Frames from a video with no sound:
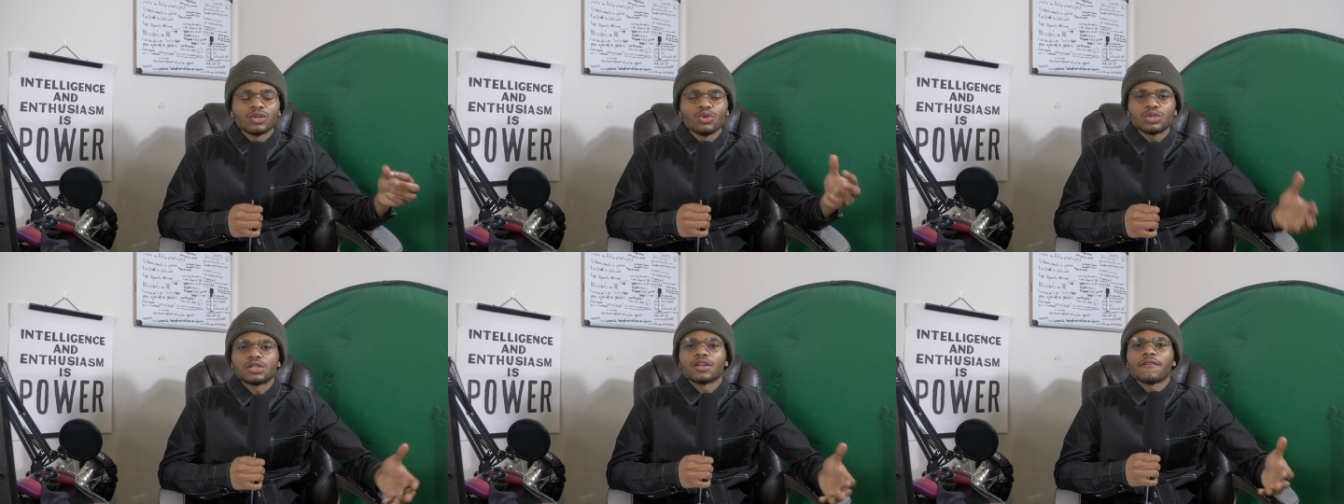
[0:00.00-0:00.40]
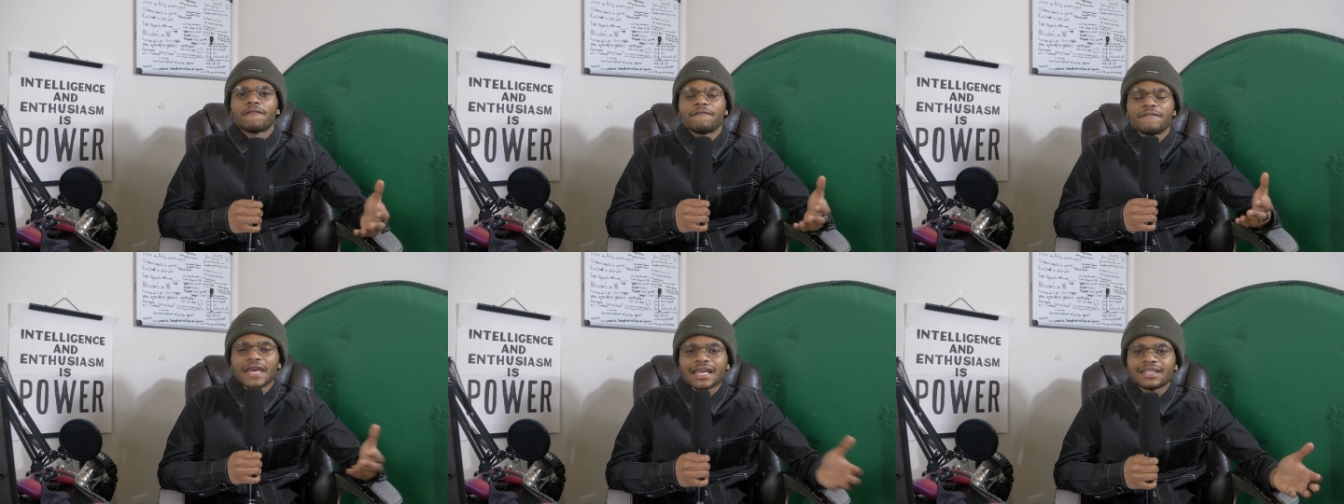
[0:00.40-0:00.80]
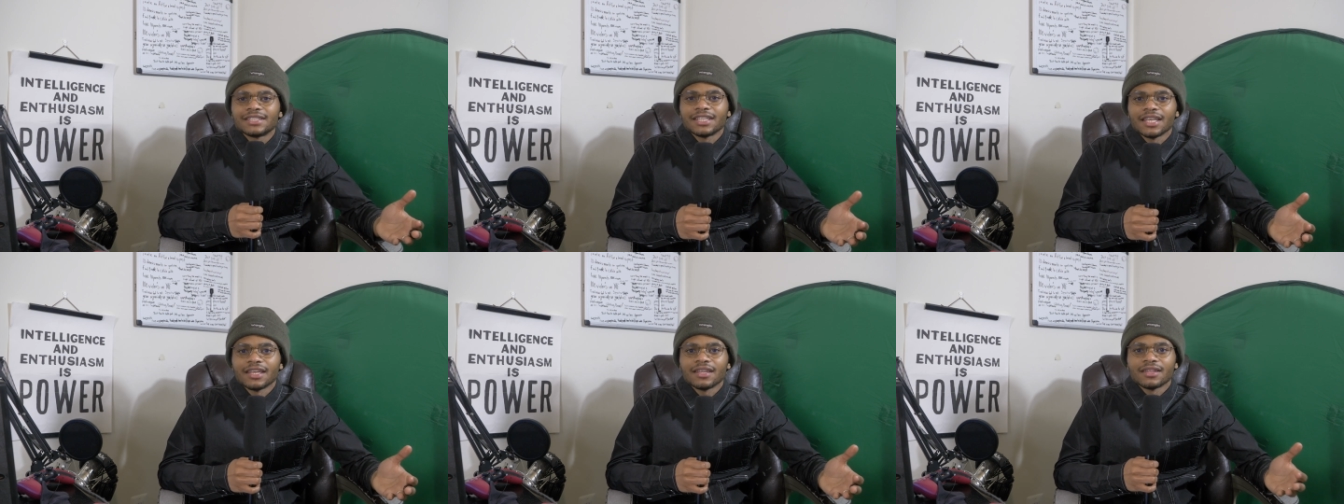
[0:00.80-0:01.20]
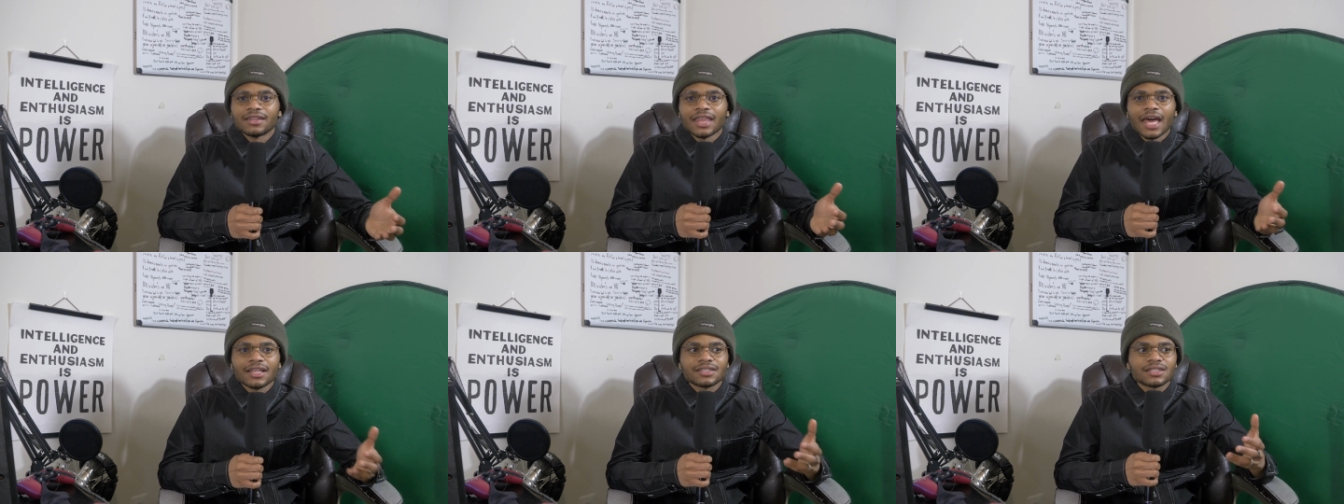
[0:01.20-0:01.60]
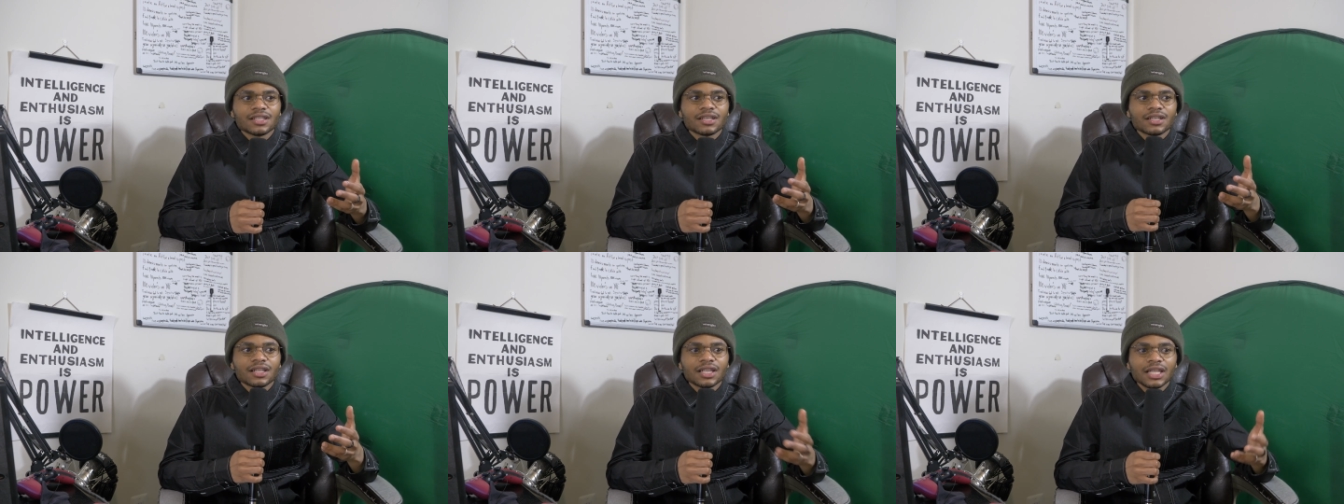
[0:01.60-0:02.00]
You should fix it. That's
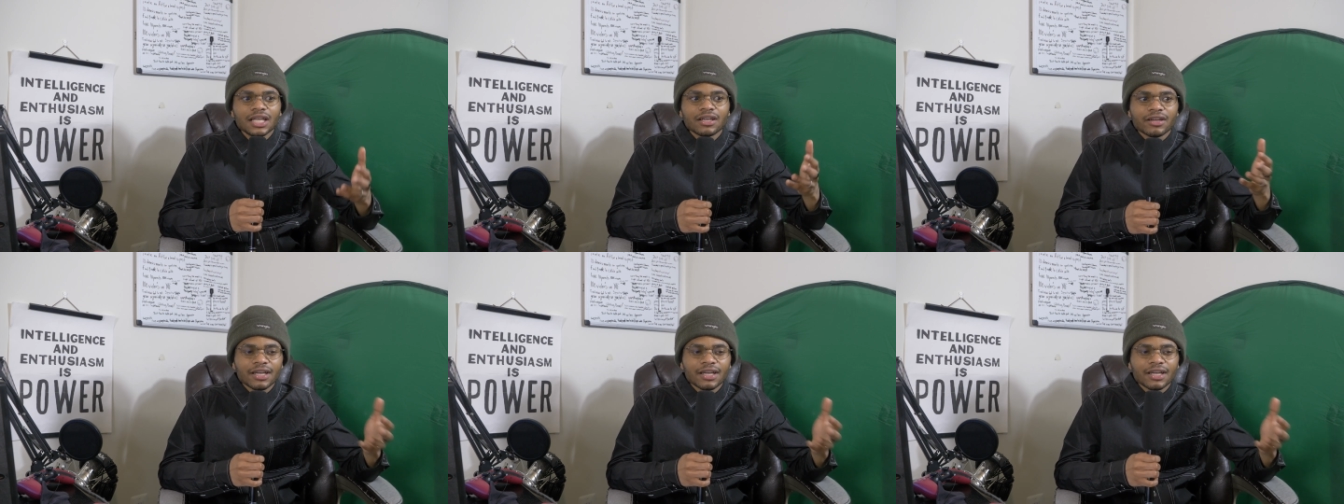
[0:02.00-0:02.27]
a clear